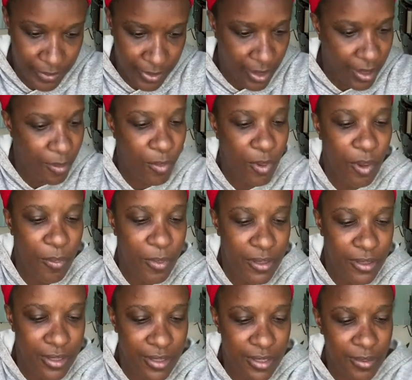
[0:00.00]
I'm all
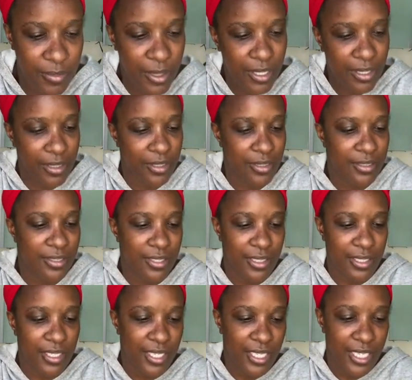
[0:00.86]
about the smells.
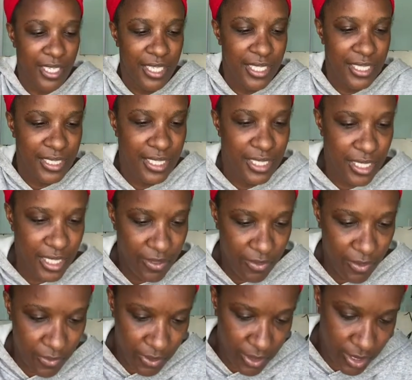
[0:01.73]
Didn't
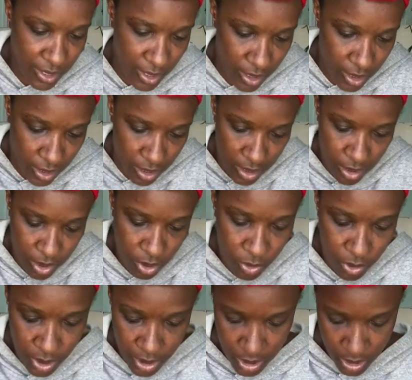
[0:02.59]
even read it. So
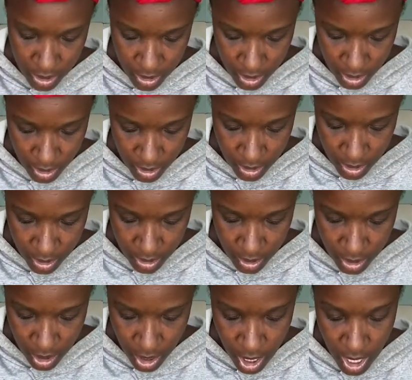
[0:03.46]
this
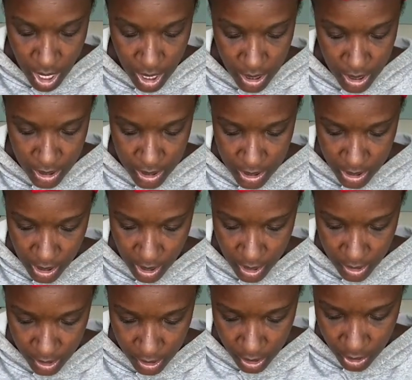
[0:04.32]
is the
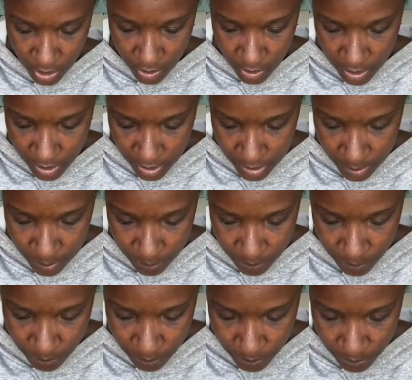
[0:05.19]
styling
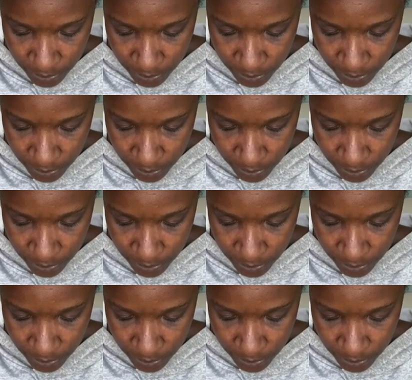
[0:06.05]
cream.